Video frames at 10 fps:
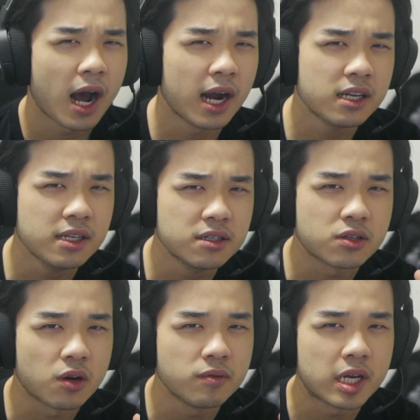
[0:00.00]
I'd like to
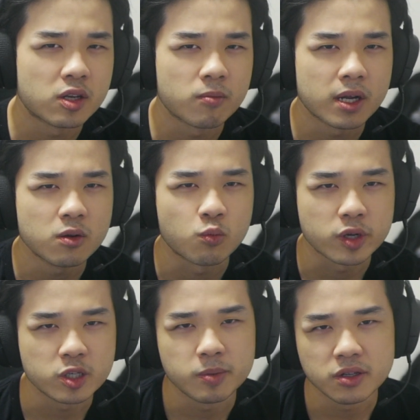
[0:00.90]
note that no matter
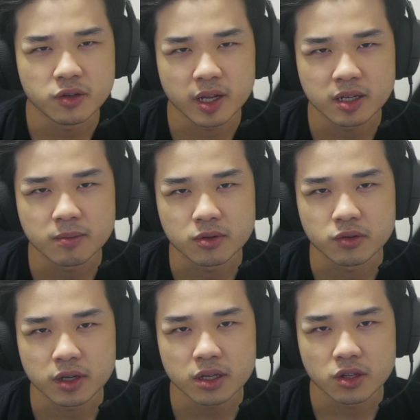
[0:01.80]
which build you end up
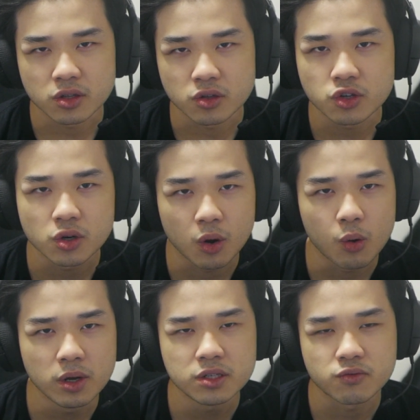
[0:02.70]
doing, you should
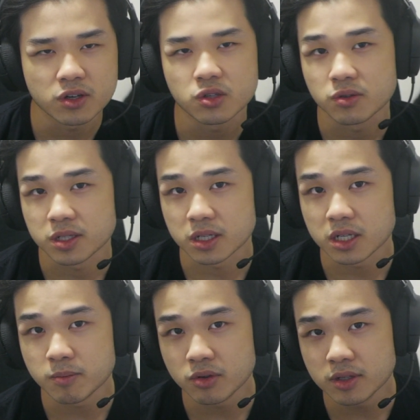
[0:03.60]
always rush
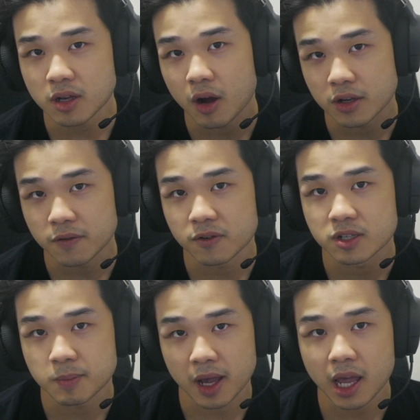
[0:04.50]
Lucidity boots on your
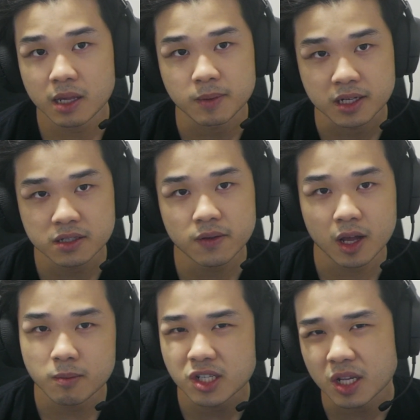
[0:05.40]
first back because of
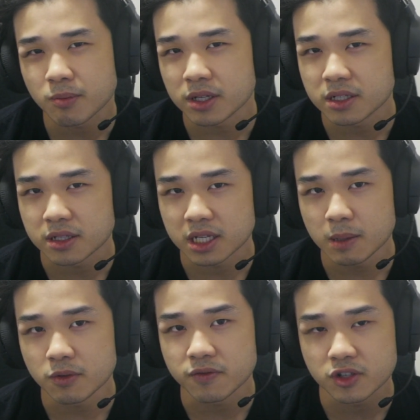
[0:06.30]
how much they bring to the
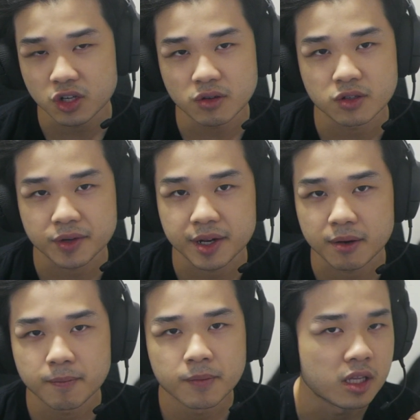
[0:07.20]
table for junglers right
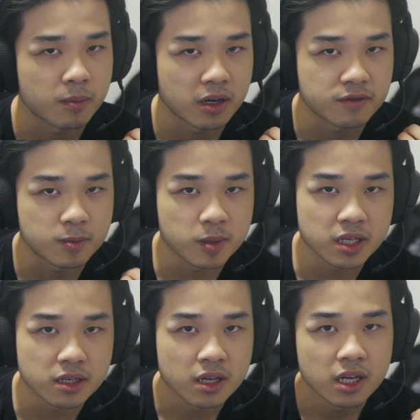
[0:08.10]
now. The amount of
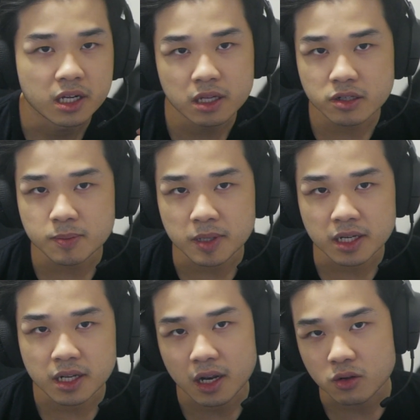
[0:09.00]
speed, clear
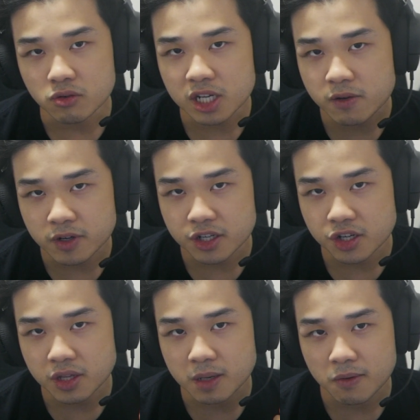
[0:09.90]
speed, and cooldown
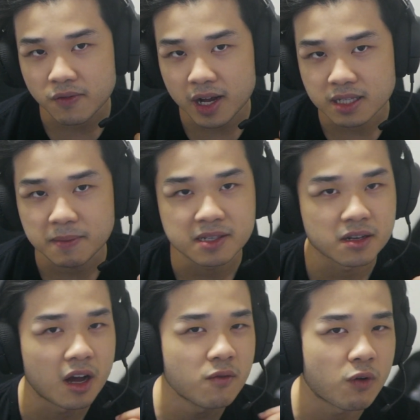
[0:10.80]
reduction that it provides makes
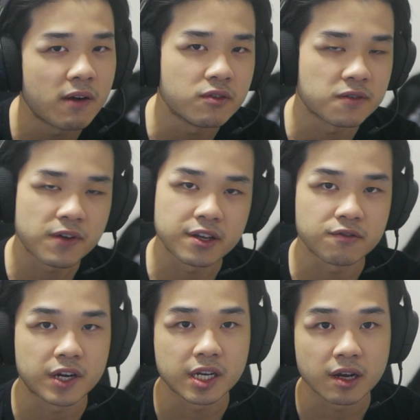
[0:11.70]
it unrivaled in
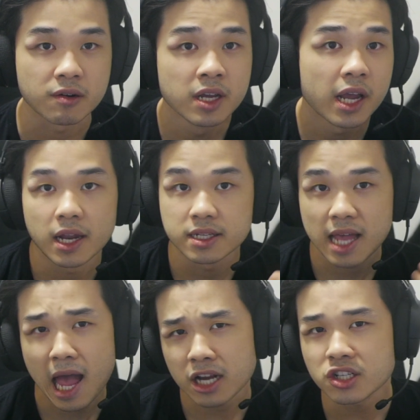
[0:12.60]
value right now, and is
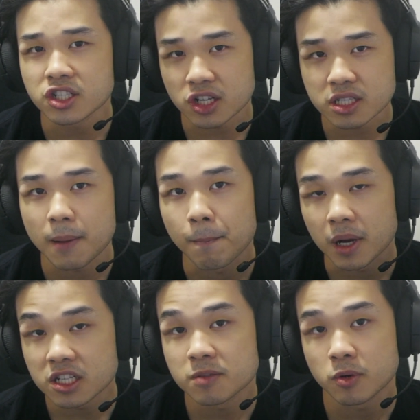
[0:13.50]
actually just a
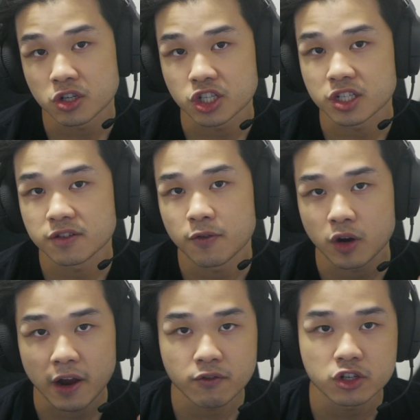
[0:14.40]
must purchase
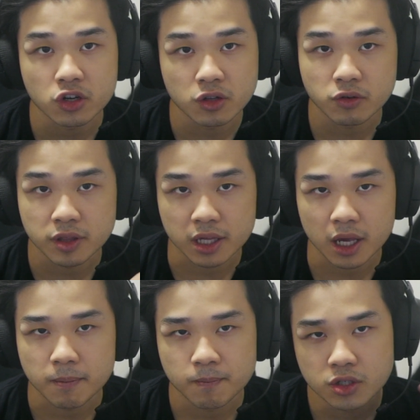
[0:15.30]
for every jungler in the
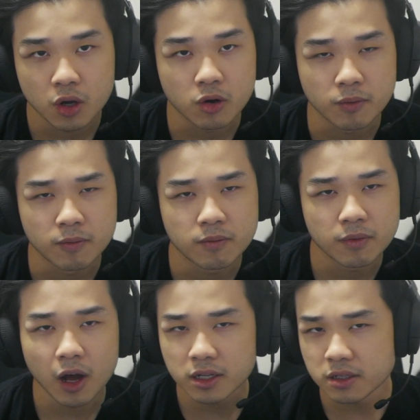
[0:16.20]
game. So
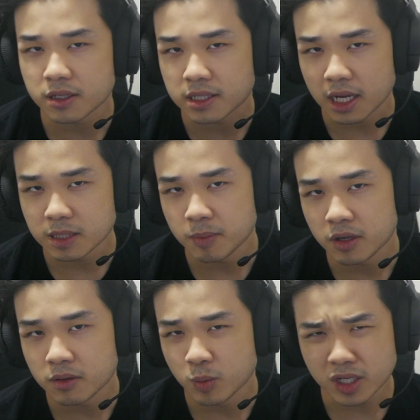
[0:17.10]
on to this next
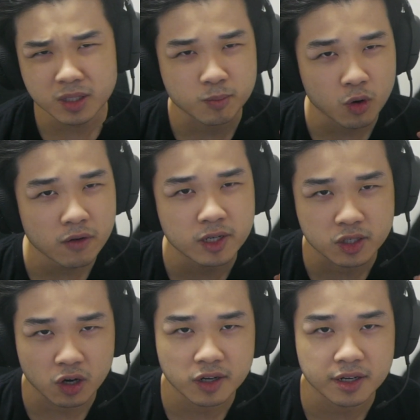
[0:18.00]
build, which is more of a
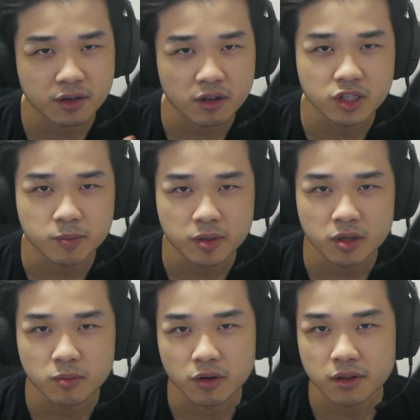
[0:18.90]
dark technology
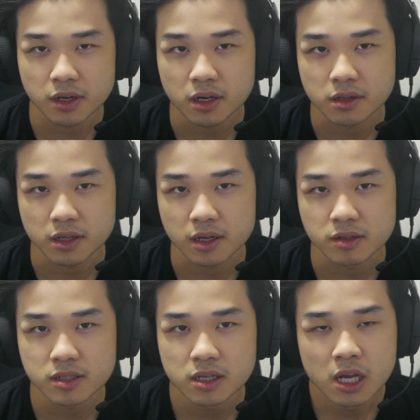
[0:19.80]
build more than anything
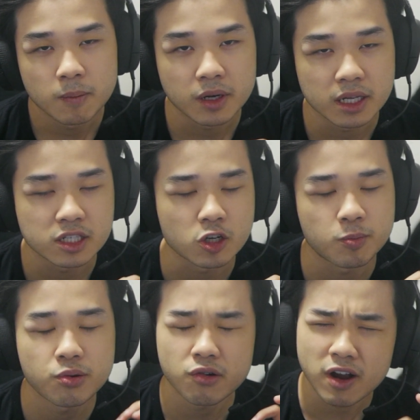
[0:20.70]
else, but is
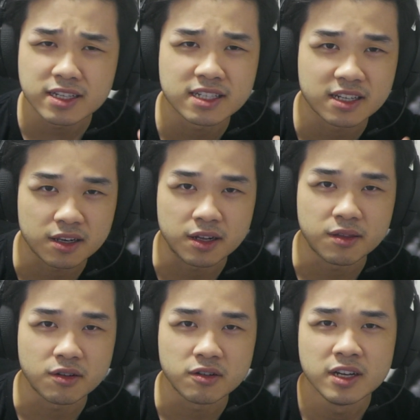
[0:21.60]
surprisingly
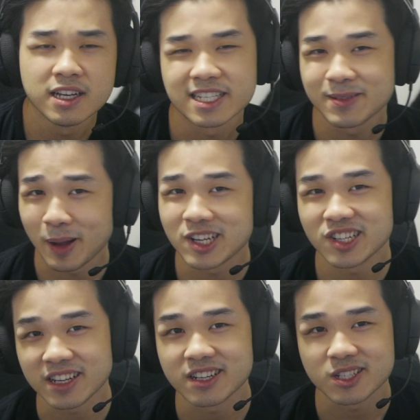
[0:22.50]
lethal,
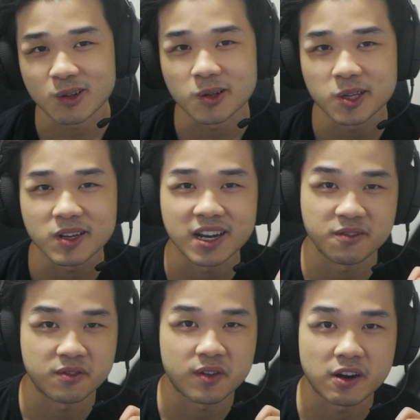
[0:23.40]
especially in a solo queue kind
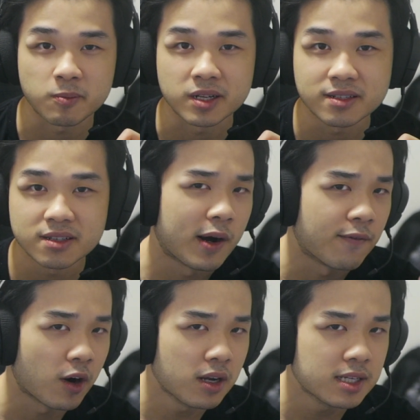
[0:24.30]
of environment. While
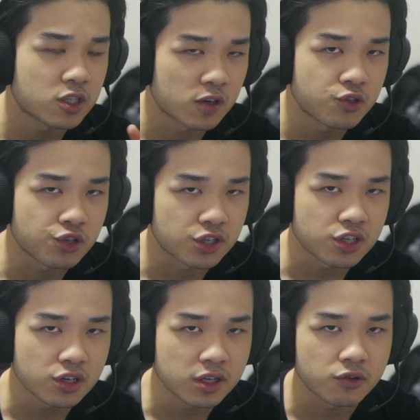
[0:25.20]
Volley serves
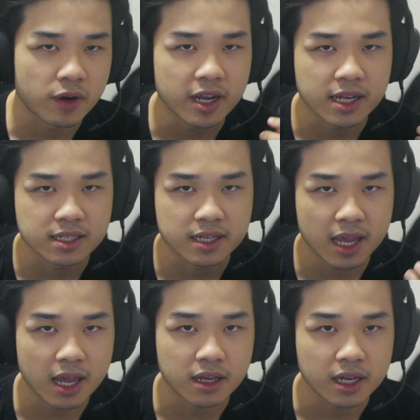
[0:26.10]
traditionally great as a
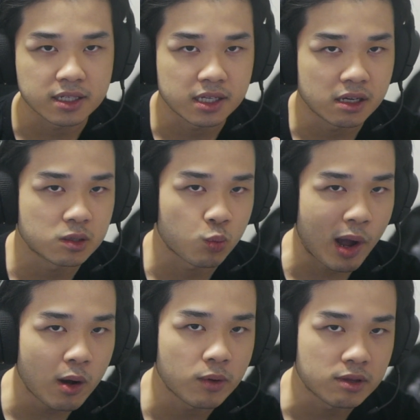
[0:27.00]
tank and scales
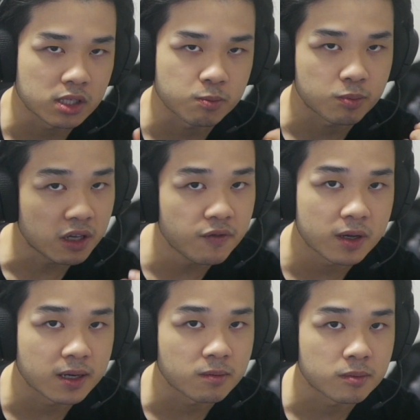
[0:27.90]
well with those beefy
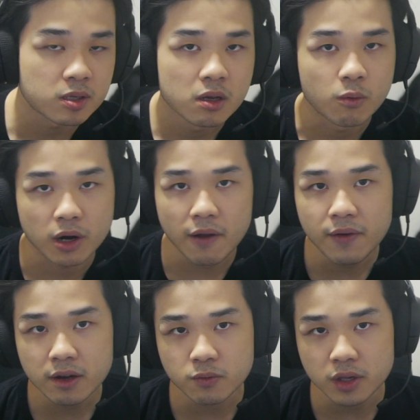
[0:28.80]
items, what I
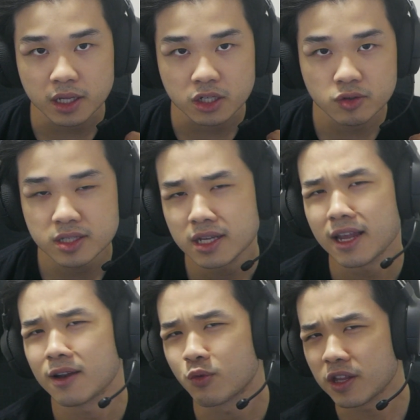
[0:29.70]
found really
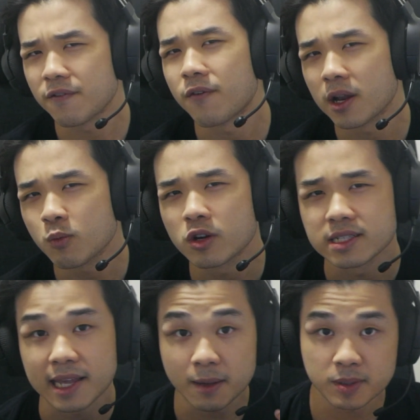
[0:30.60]
interesting and really fun were
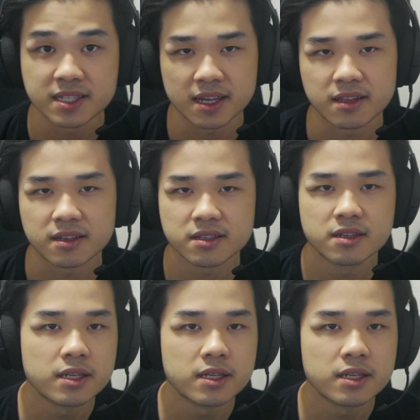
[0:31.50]
his AP scalings.